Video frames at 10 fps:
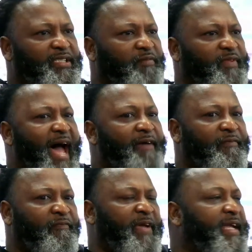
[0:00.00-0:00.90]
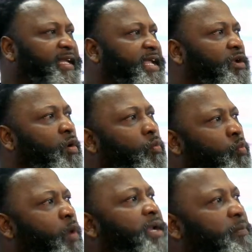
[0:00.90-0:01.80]
of not fitting in,
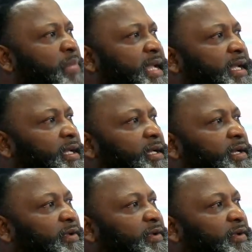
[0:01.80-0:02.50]
wanting to be